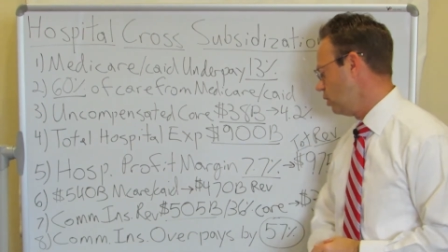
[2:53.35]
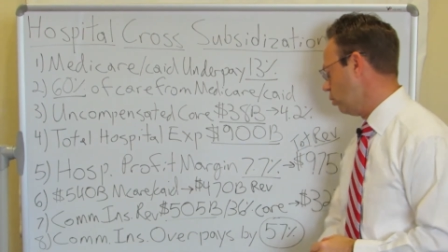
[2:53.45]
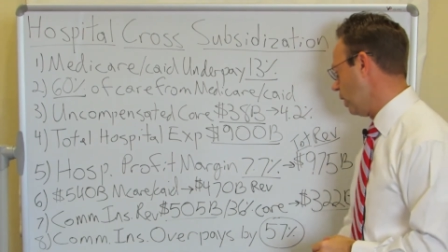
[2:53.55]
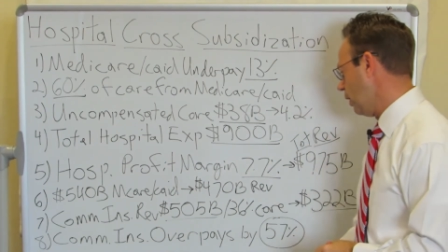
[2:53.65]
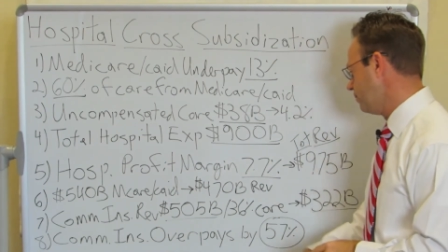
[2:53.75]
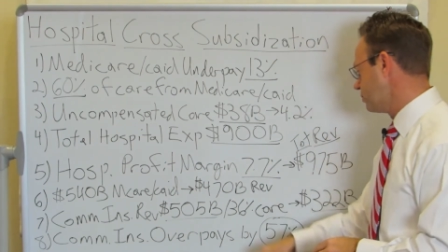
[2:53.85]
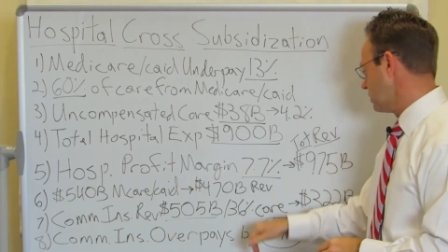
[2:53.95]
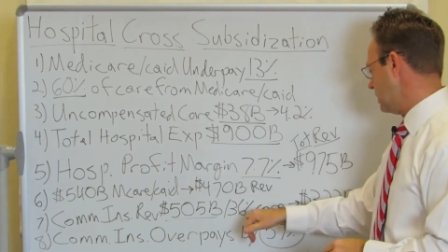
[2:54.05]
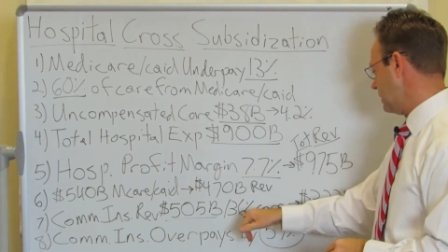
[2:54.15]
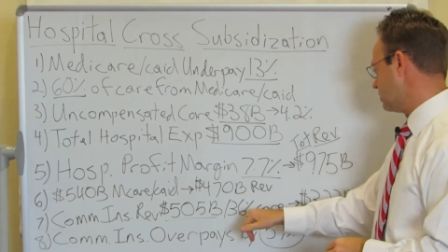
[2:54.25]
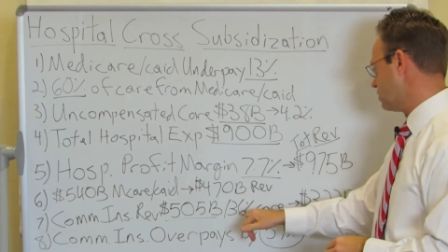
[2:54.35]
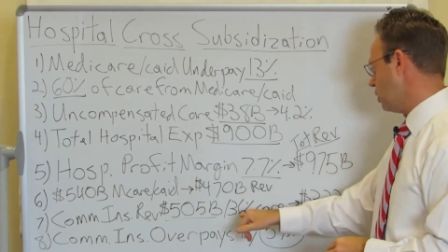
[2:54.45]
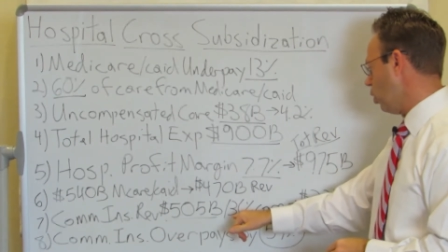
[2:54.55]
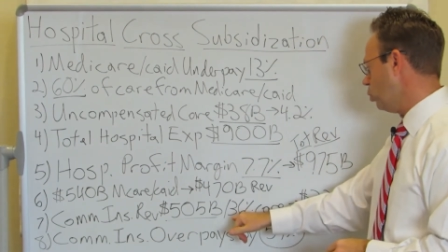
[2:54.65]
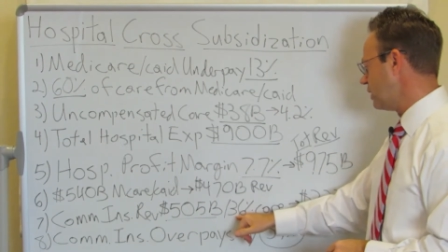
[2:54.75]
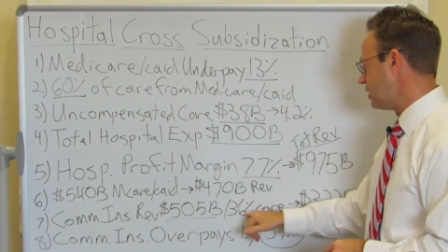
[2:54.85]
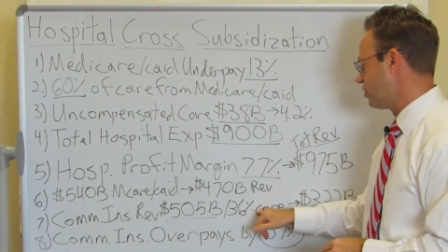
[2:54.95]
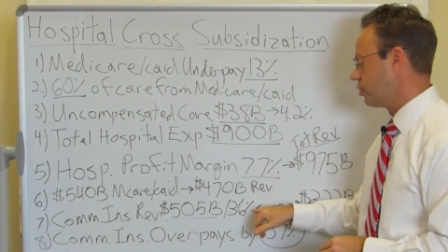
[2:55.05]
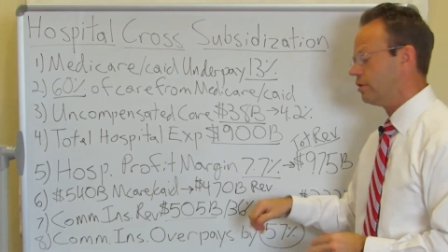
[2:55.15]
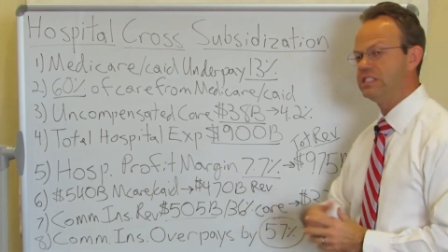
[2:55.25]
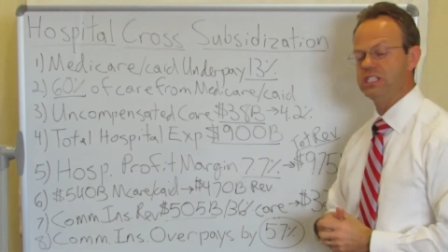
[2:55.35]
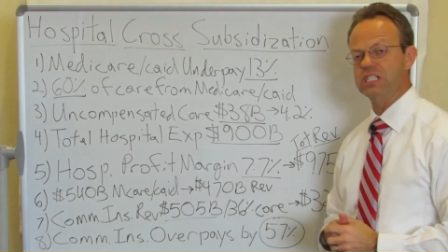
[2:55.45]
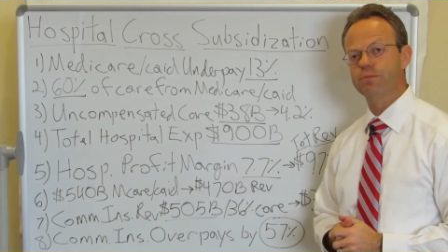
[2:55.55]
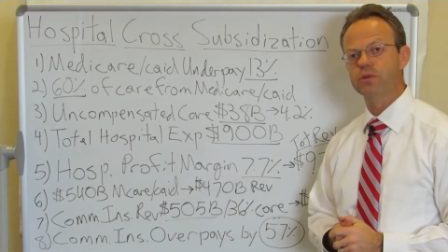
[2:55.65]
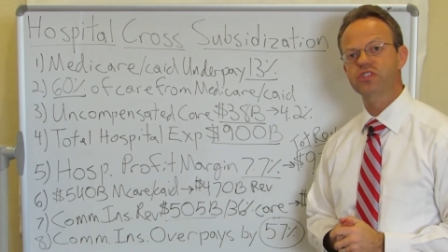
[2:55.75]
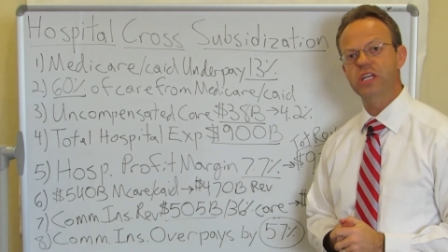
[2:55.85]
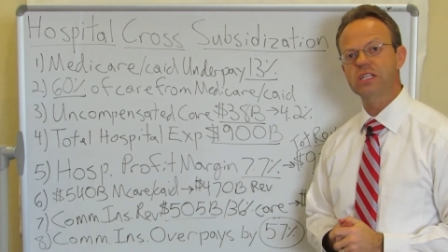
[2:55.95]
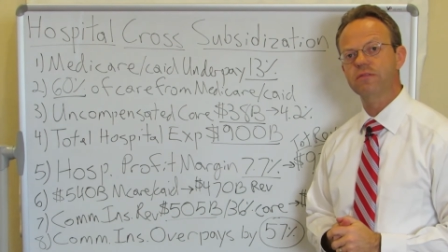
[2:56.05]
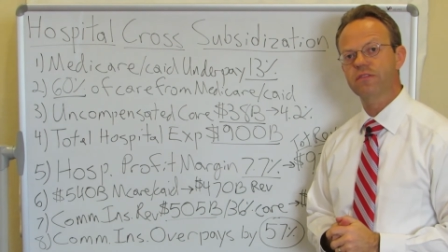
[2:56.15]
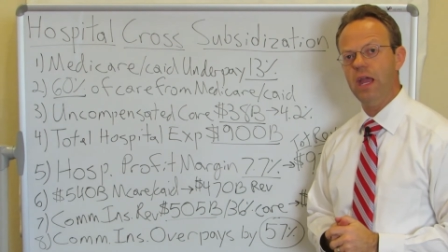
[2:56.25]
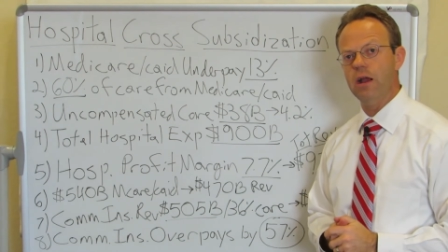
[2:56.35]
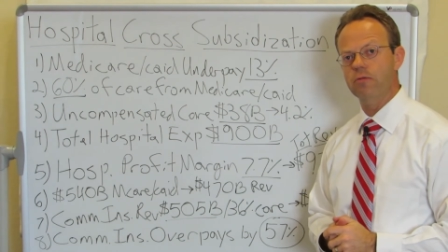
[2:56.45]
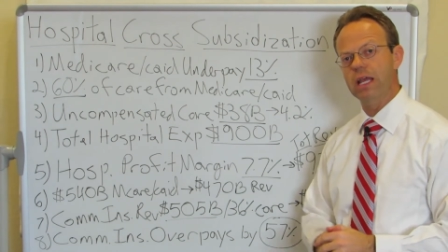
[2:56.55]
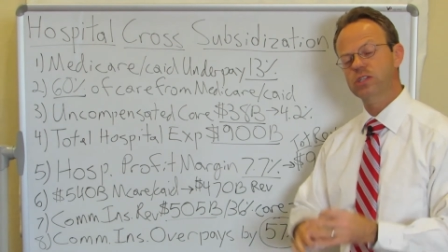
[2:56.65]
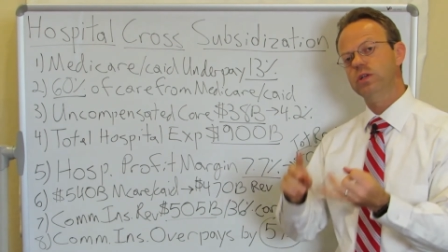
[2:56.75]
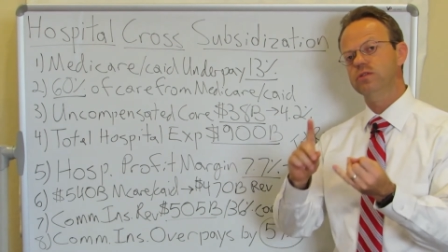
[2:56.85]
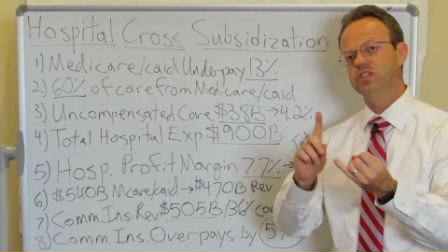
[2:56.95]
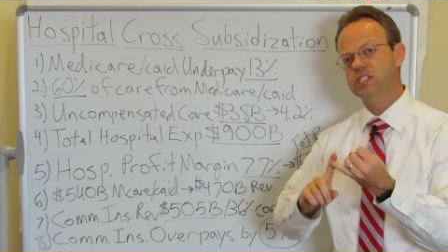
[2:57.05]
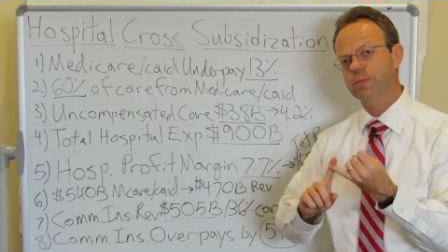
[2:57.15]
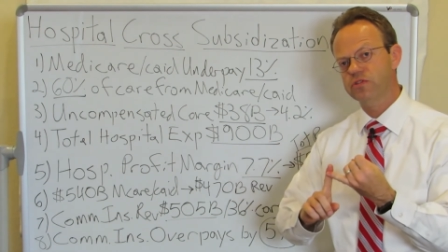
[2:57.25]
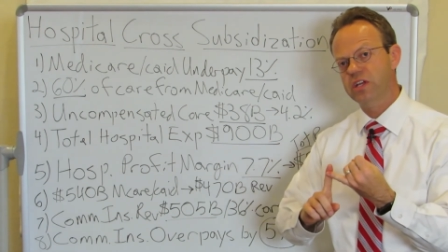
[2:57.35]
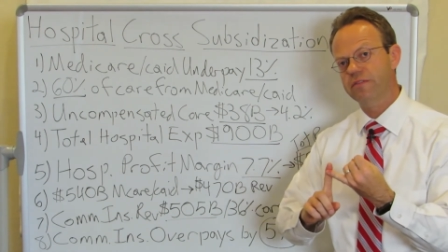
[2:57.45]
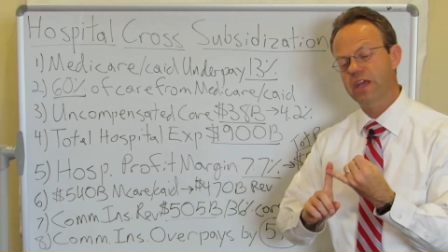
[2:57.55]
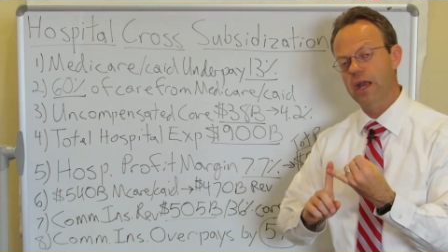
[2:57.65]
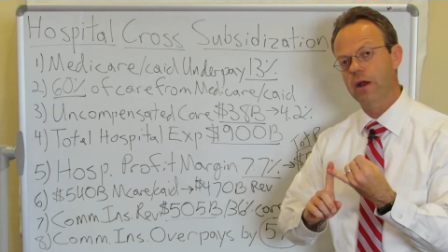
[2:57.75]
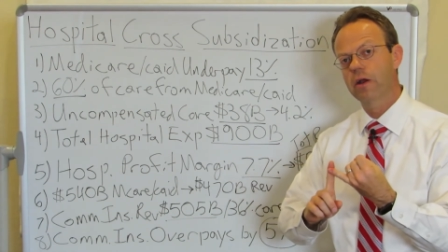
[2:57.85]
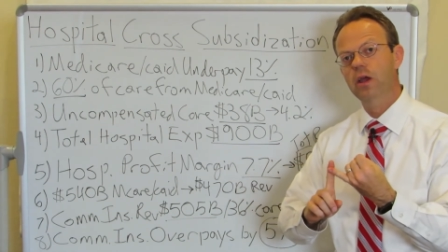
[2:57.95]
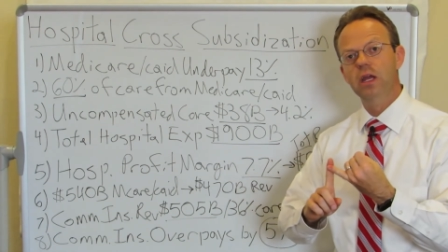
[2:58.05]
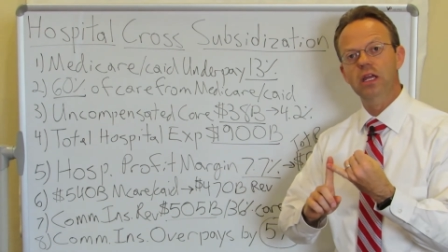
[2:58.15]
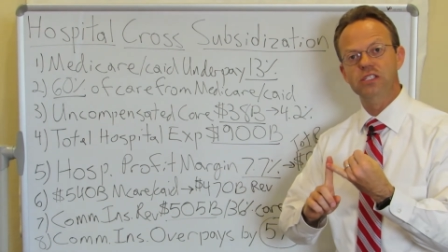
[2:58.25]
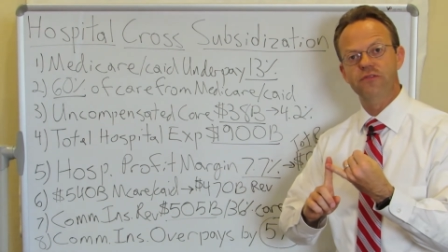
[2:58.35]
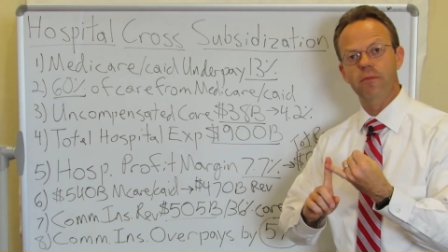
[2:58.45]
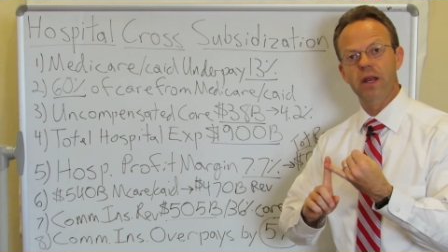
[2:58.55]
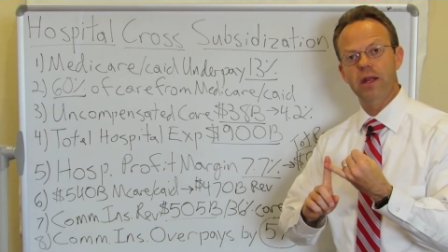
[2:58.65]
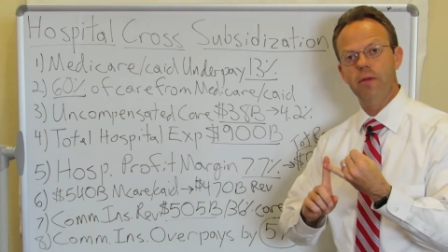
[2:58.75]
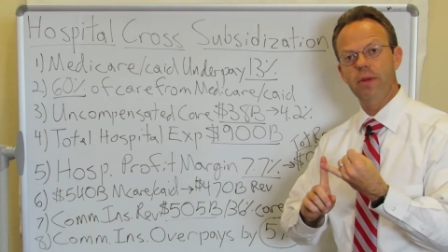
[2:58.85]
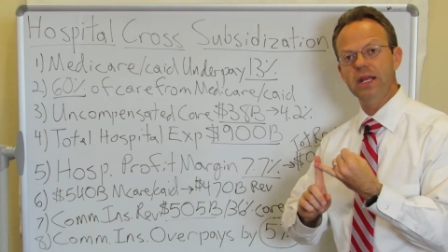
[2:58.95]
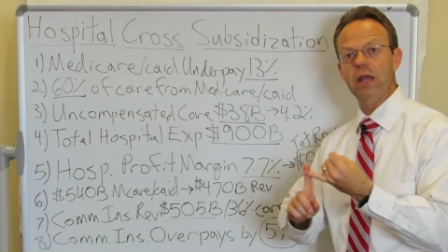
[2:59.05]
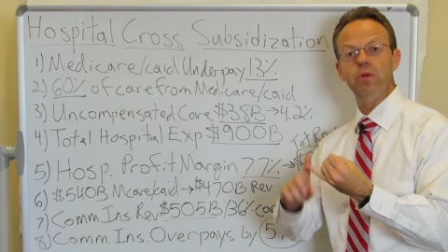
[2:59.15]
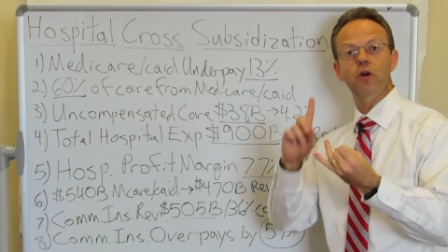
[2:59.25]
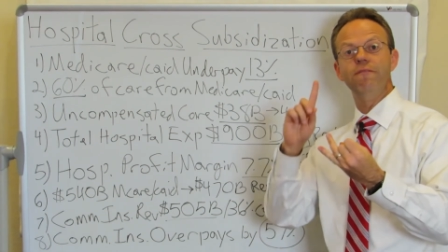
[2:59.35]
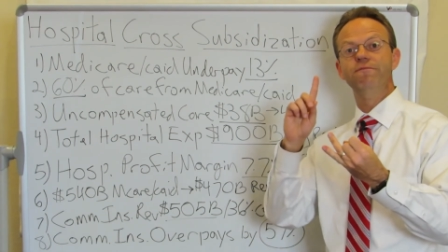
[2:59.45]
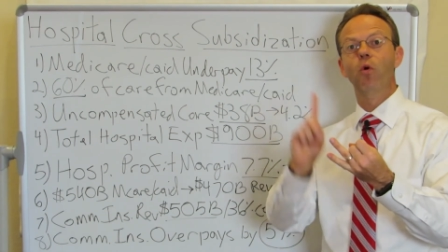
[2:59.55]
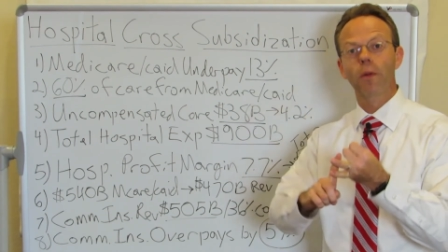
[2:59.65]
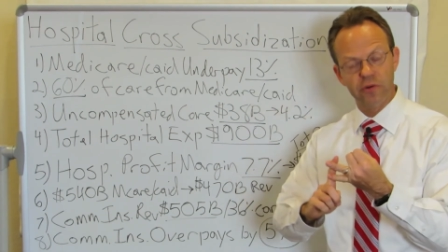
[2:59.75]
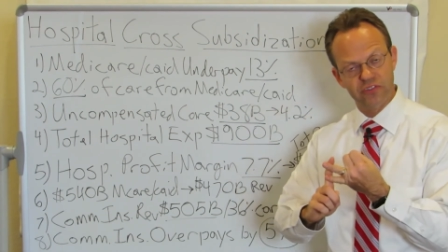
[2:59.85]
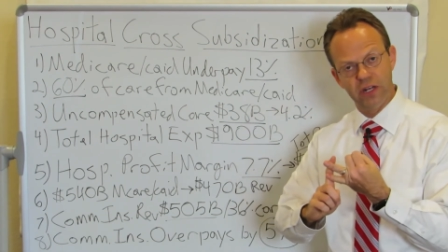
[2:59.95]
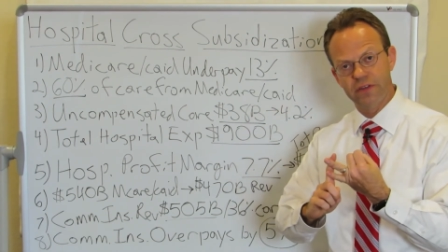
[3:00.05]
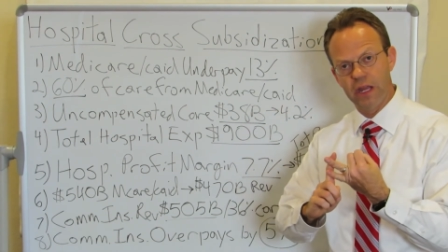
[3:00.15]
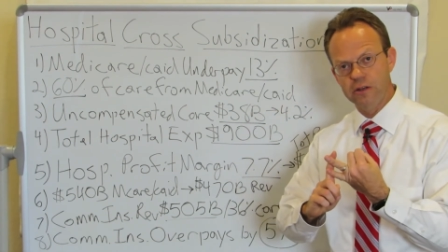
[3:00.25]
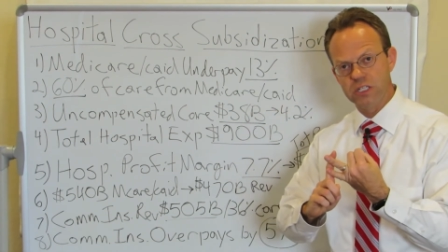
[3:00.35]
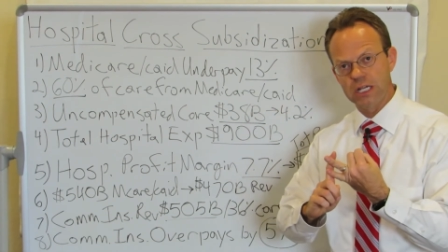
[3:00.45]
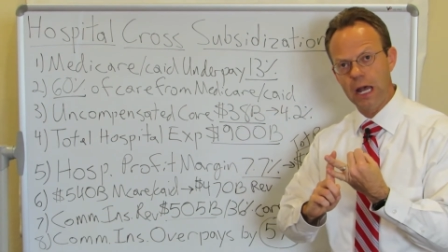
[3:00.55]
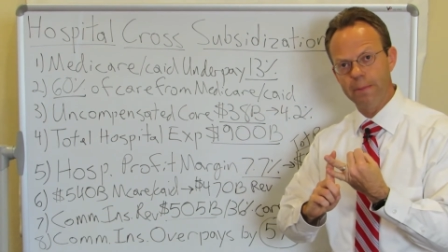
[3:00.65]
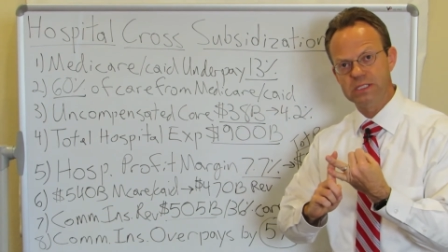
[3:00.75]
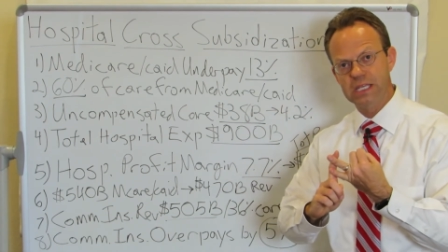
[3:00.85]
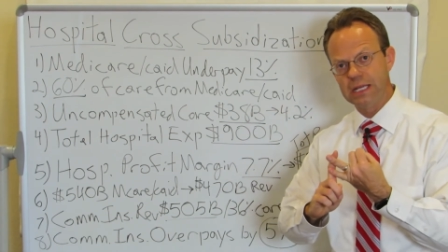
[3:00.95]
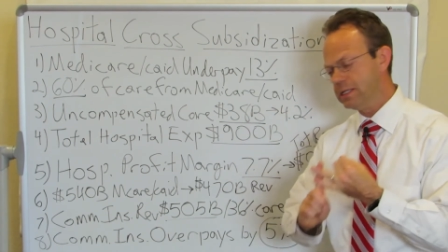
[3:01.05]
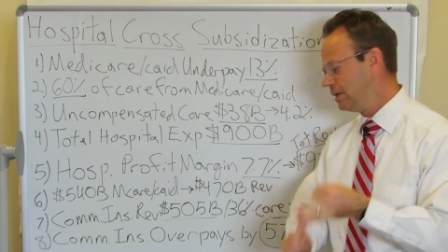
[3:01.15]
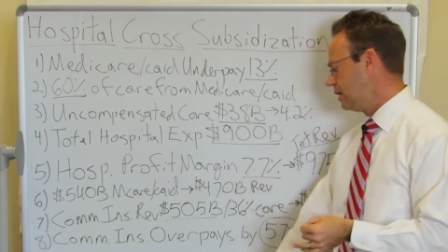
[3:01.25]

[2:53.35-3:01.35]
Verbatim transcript: Well, it's only 36% of care, right? Because we know 60% of care is from Medicare and Medicaid. We know 4% of care is uncompensated.